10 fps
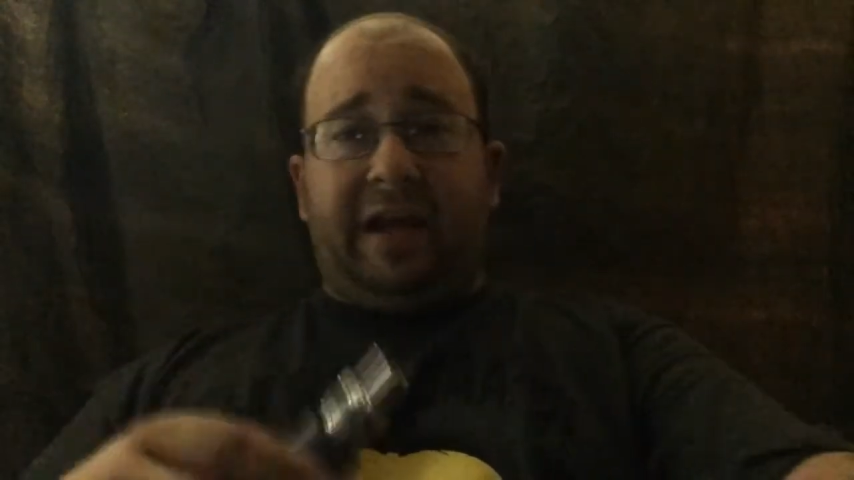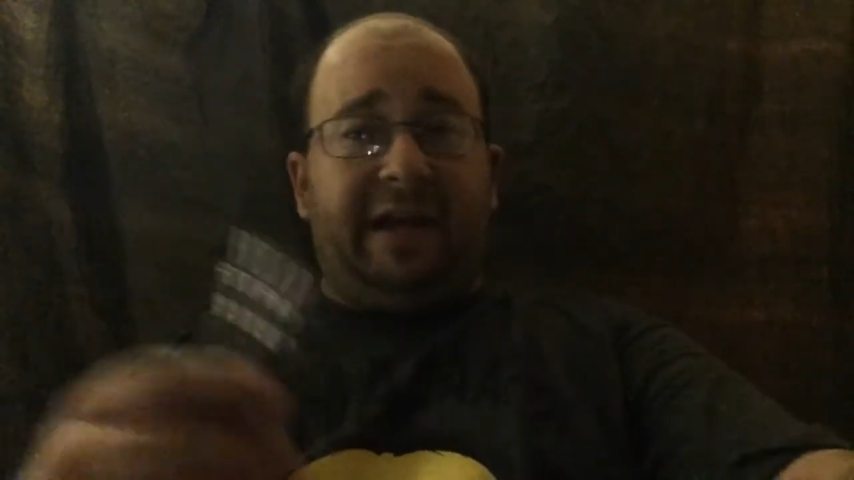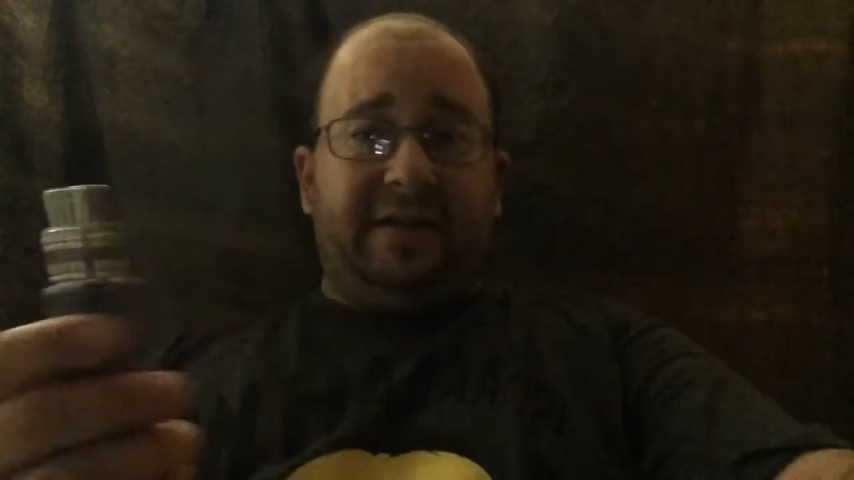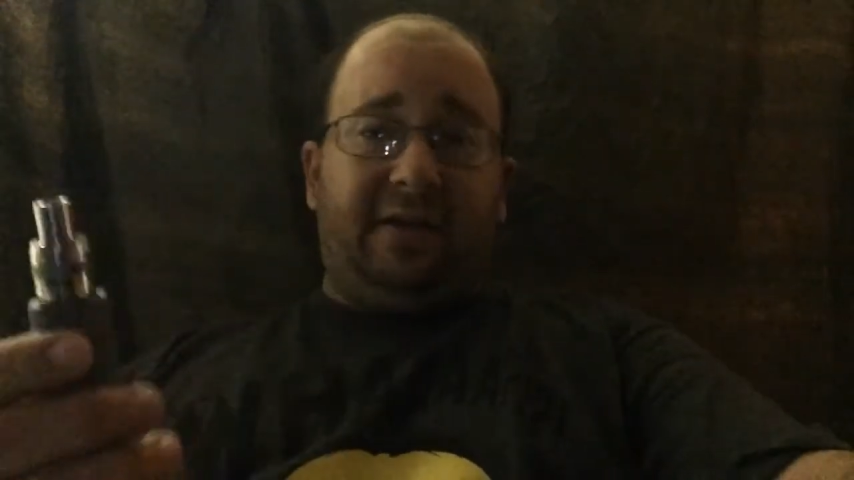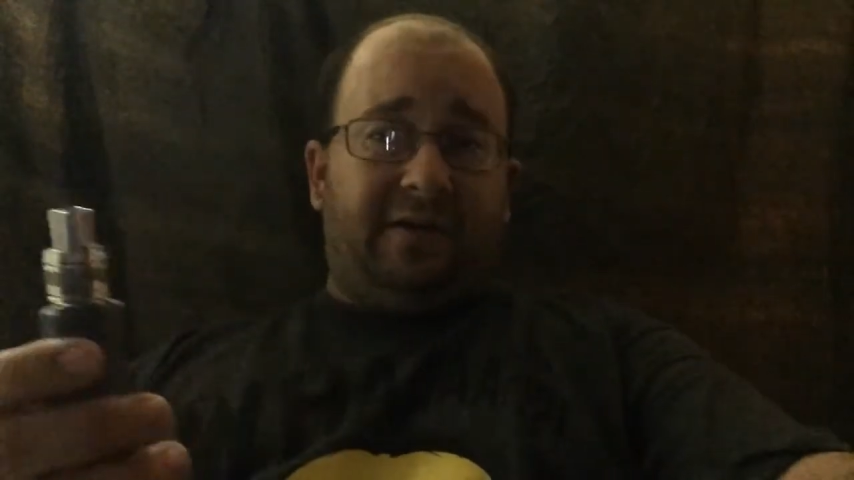
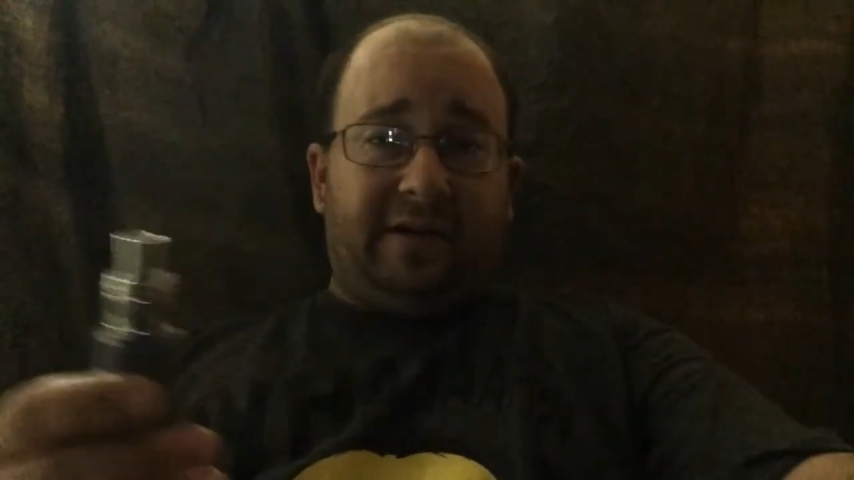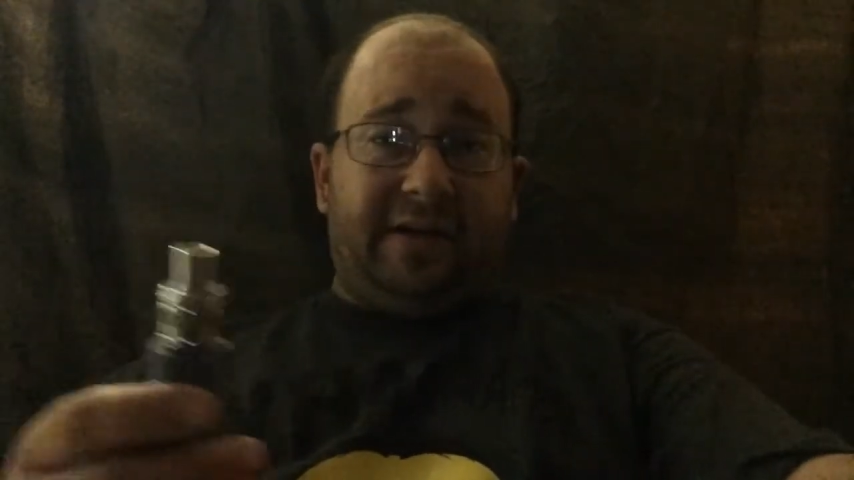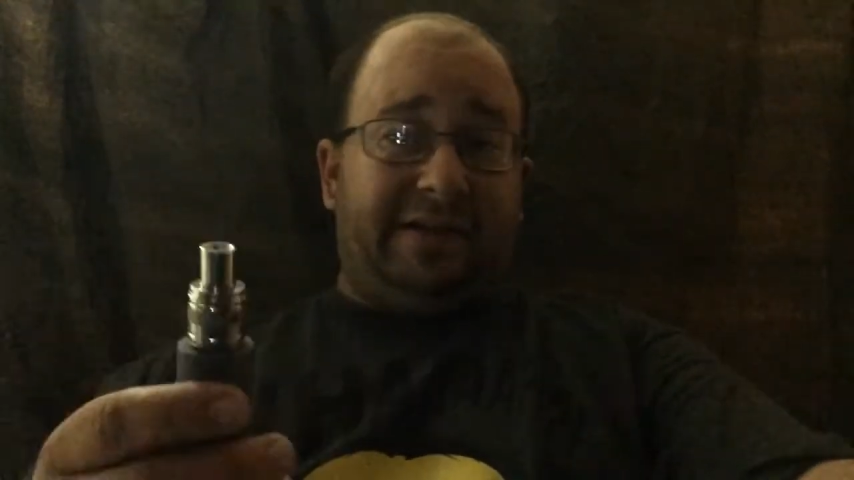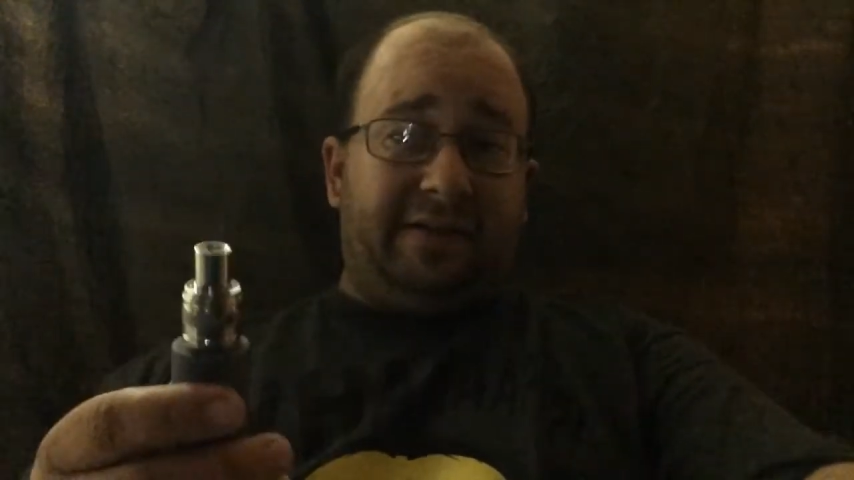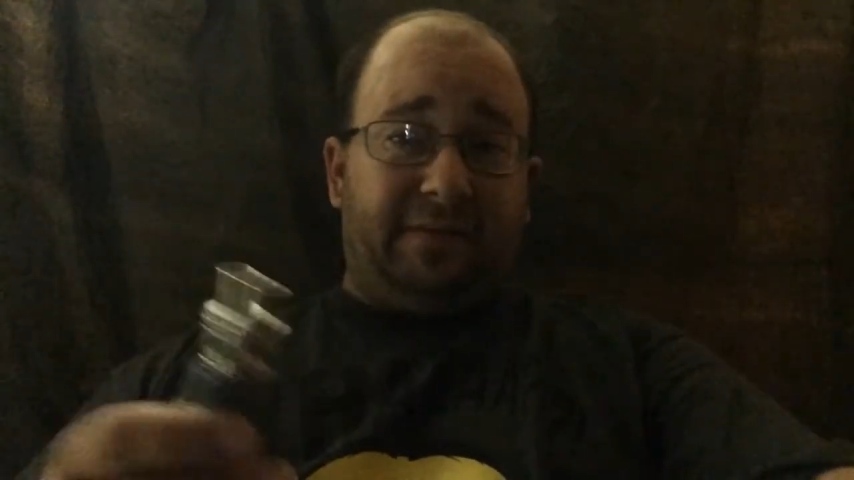hey, talk
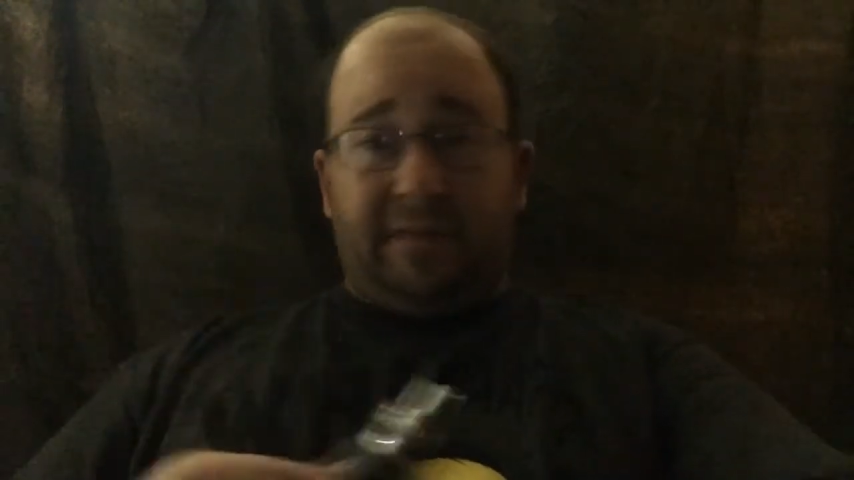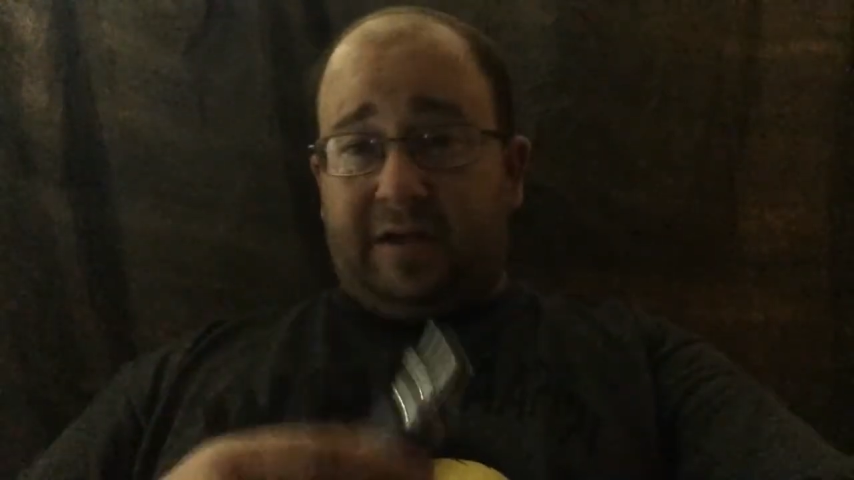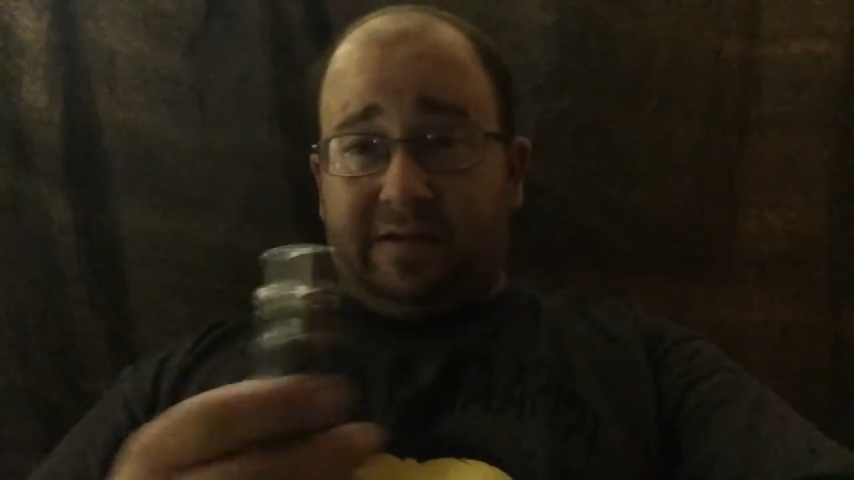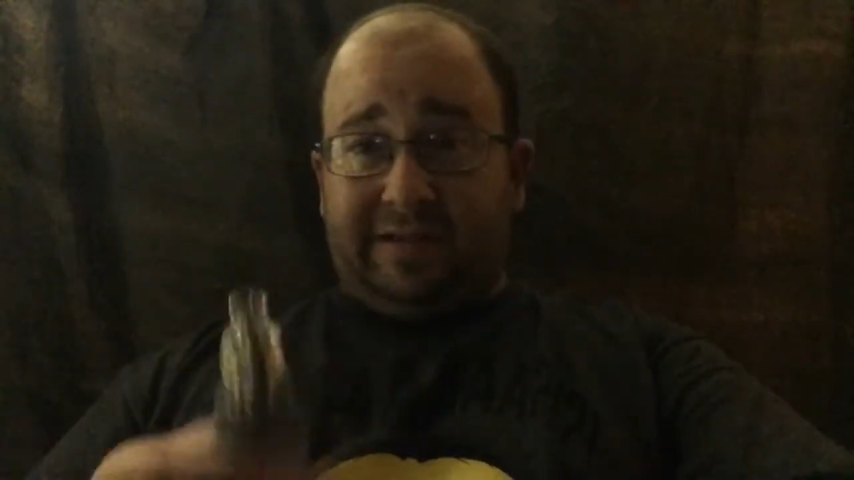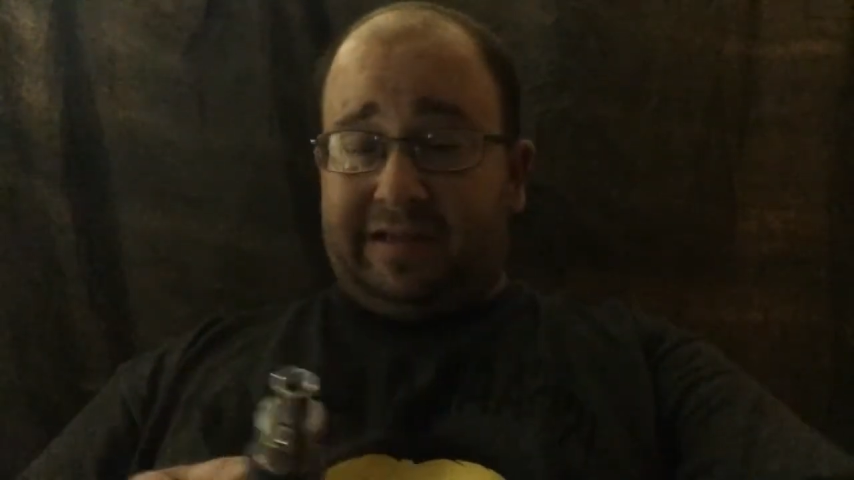nice stuff
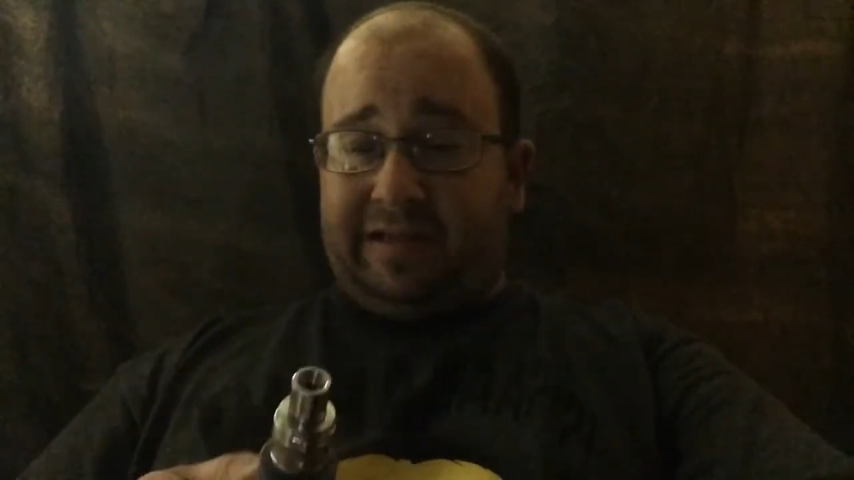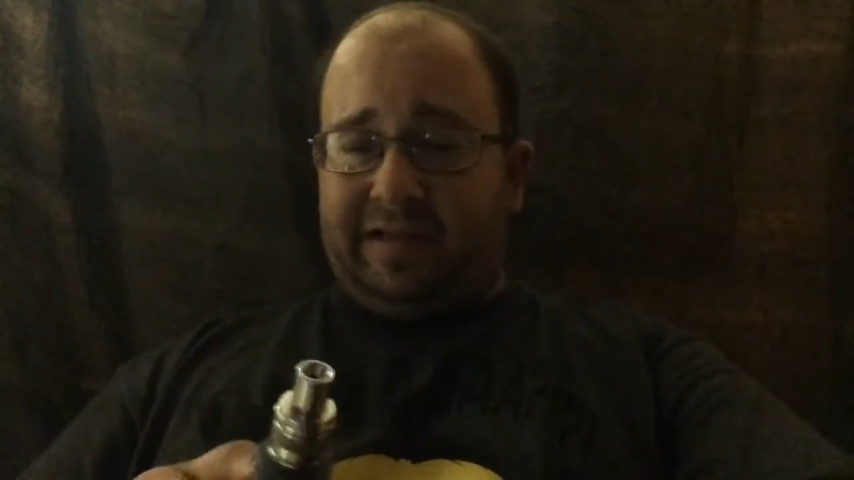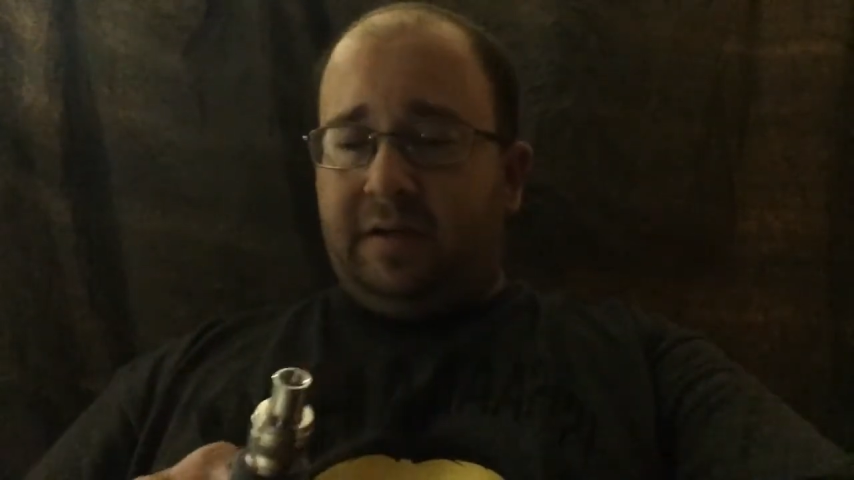about this thing